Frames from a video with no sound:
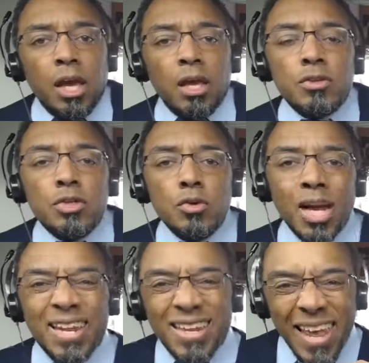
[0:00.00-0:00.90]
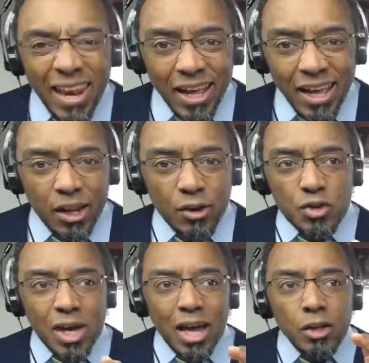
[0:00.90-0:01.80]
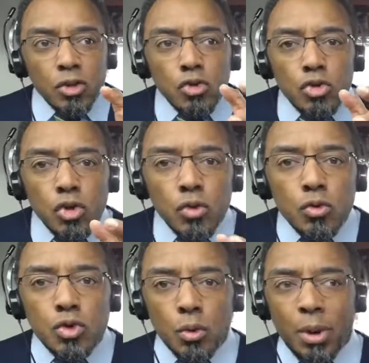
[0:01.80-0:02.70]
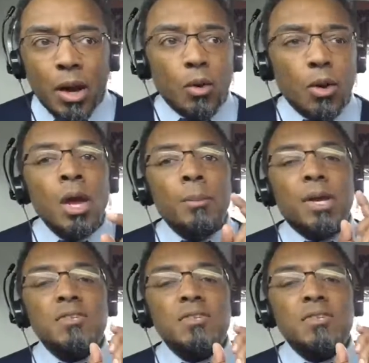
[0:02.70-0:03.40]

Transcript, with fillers: into kinetic energy? How do you use your power?